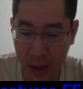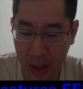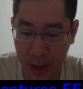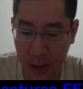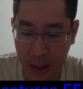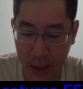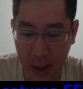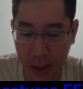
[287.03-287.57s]

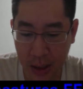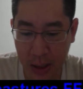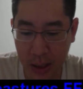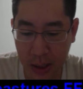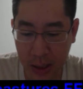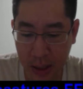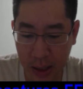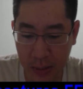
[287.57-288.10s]

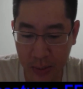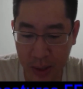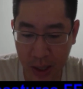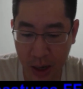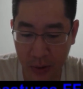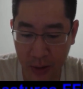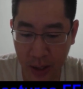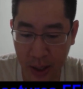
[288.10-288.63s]
he
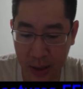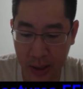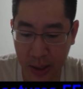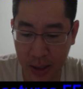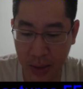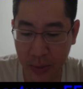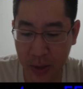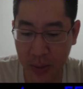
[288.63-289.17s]
himself has
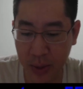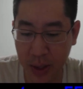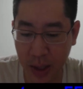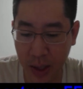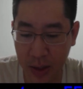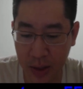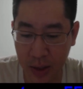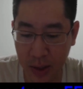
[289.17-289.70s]
damage
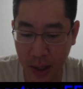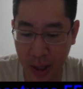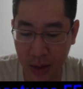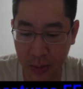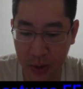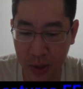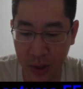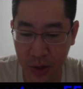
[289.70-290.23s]
mitigation, gather
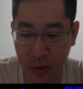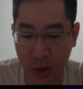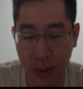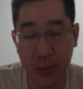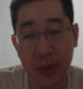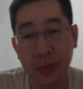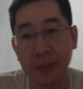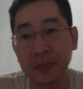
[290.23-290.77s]
machine scraps.